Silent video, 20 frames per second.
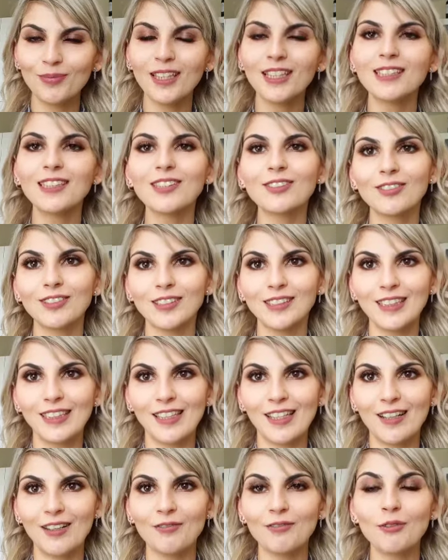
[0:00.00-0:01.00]
this is
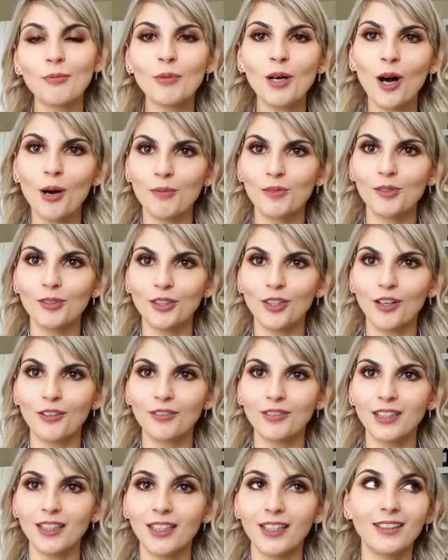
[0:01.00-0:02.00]
Christina from Commusoft,
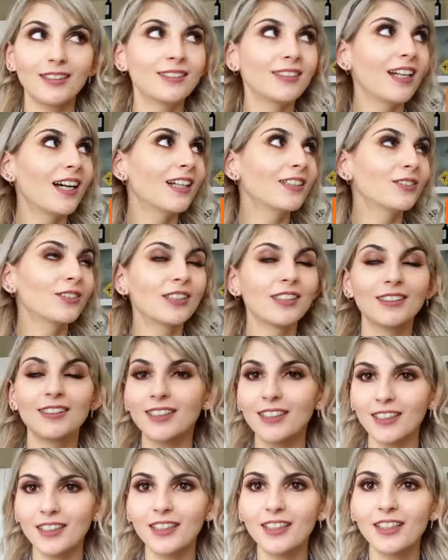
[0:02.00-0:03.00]
and as you can
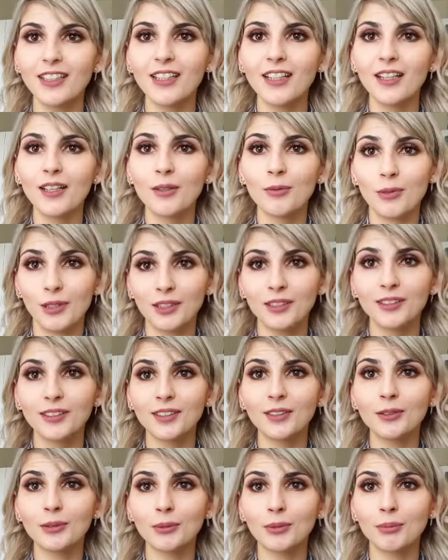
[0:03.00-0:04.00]
see, we're
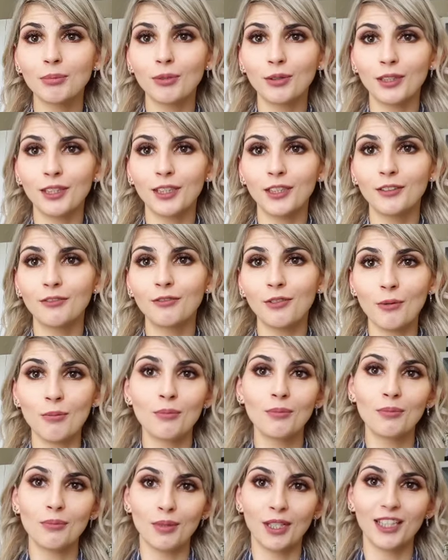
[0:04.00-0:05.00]
still reporting
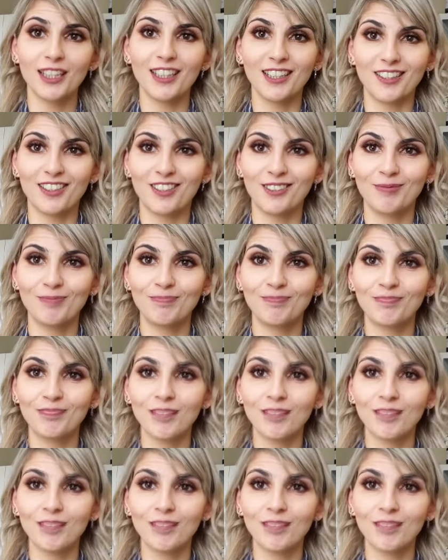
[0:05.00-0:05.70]
from my kitchen.